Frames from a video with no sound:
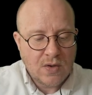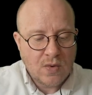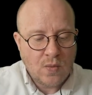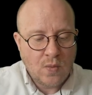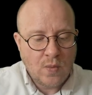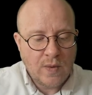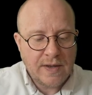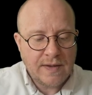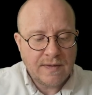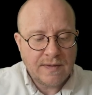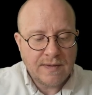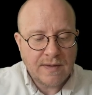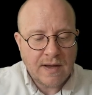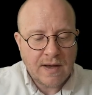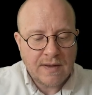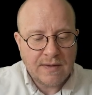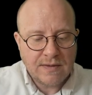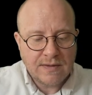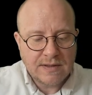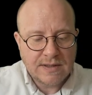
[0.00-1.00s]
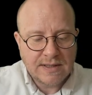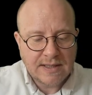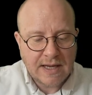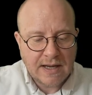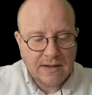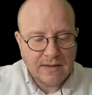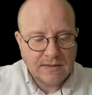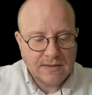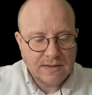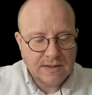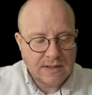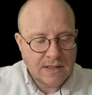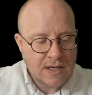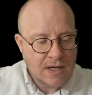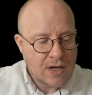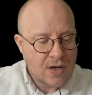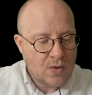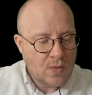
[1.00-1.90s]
with other cells